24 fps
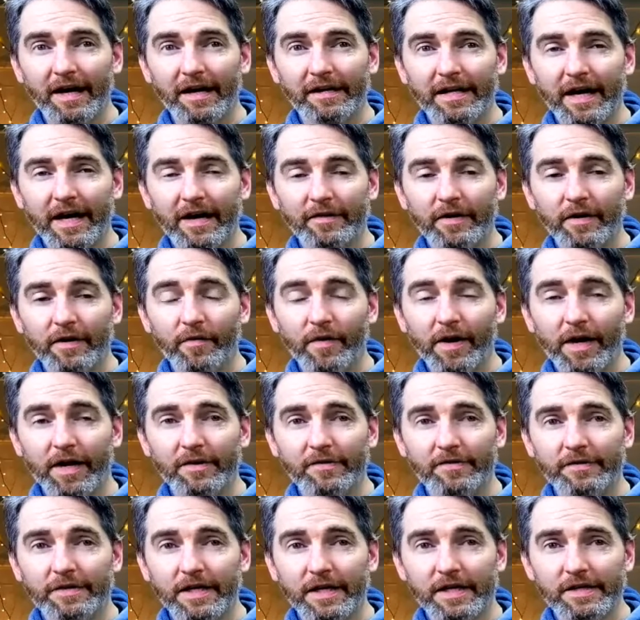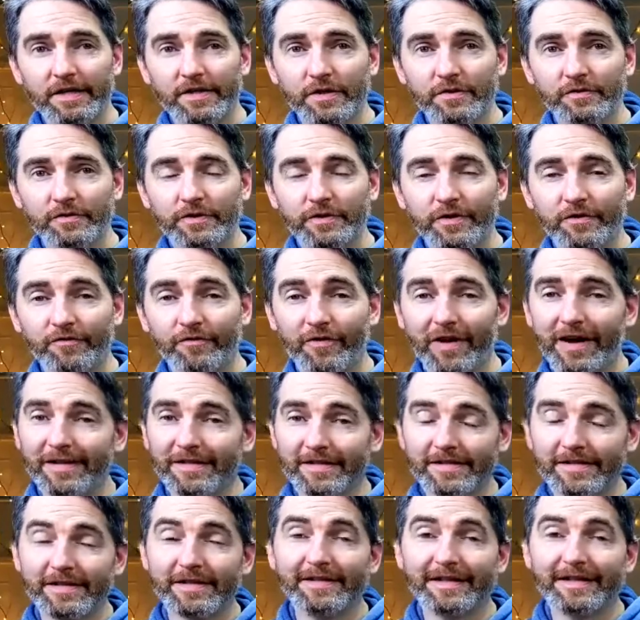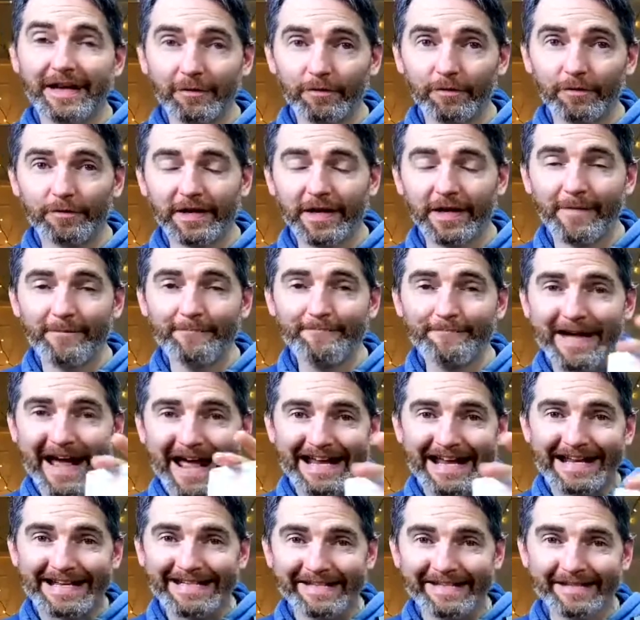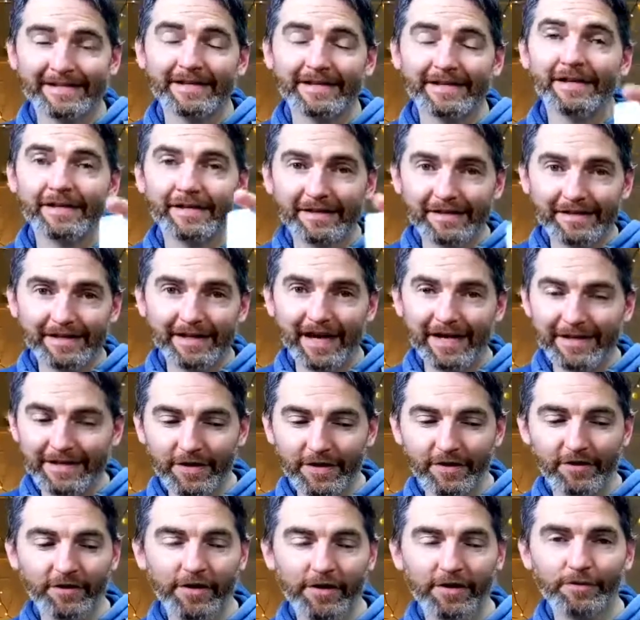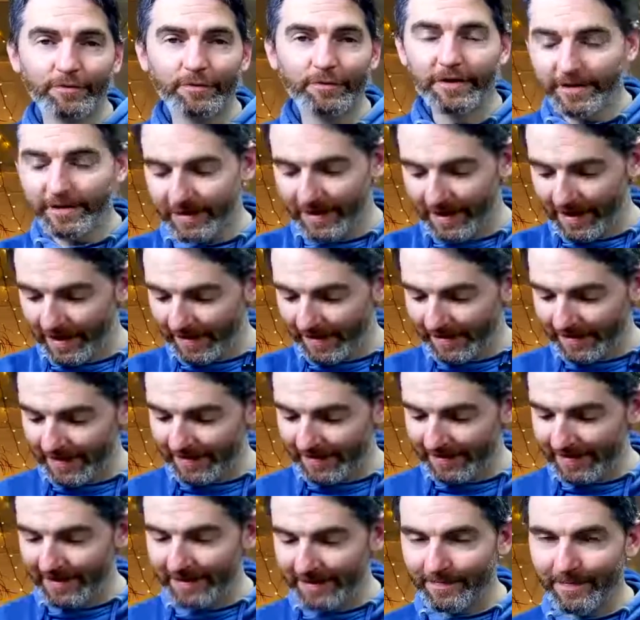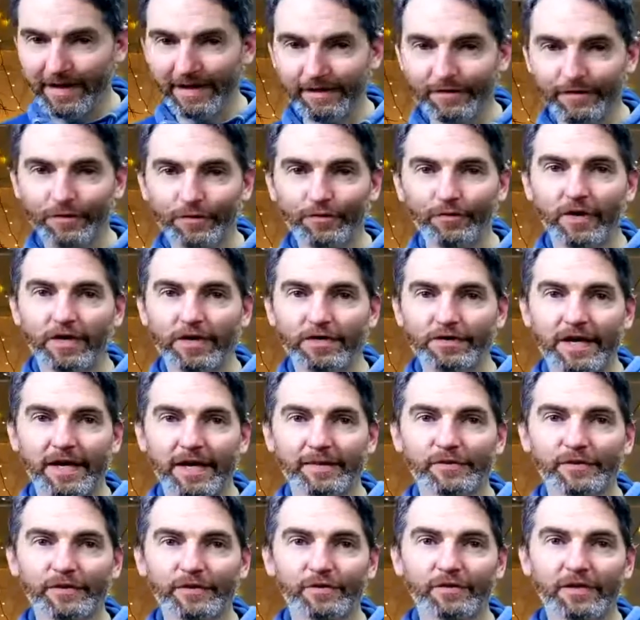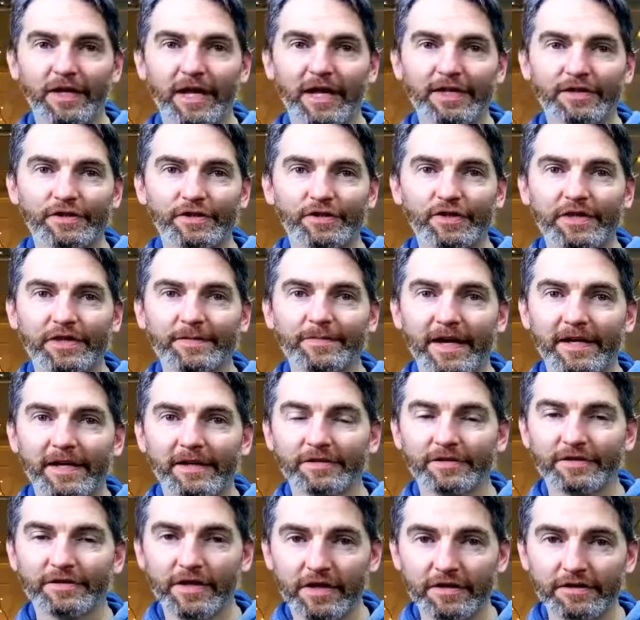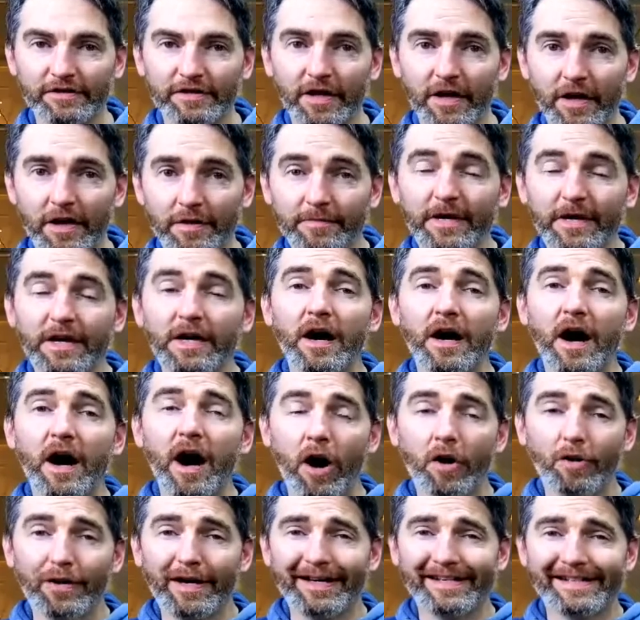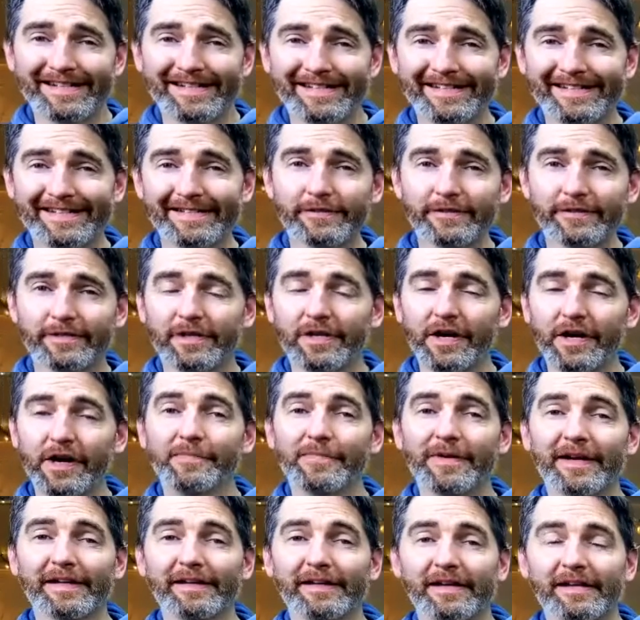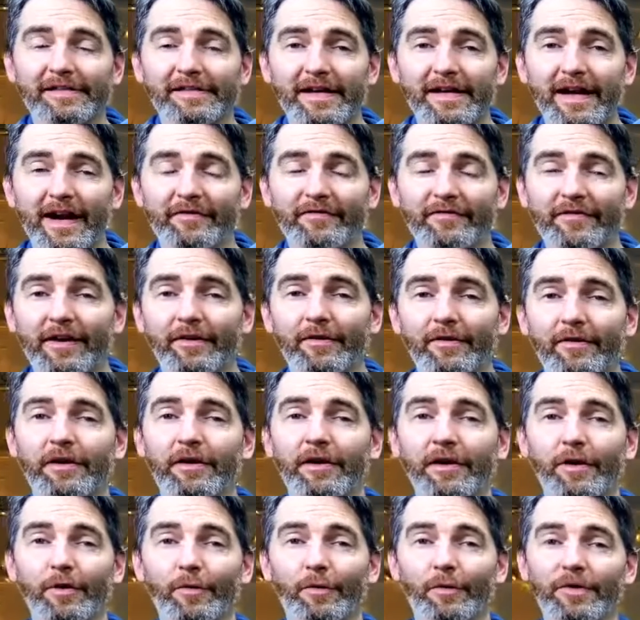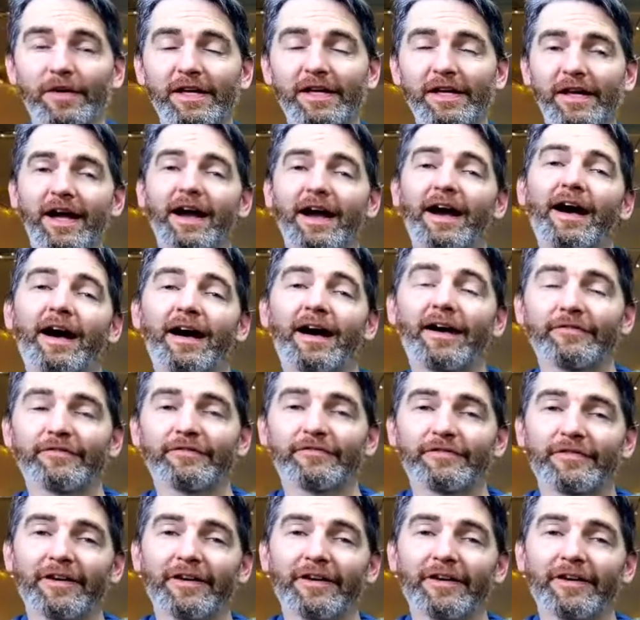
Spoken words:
carry it around, show it to your friends. They will be amazed. Get your own one. Send an email to rockjamschool@gmail.com. Okay, still to come in this half hour, we have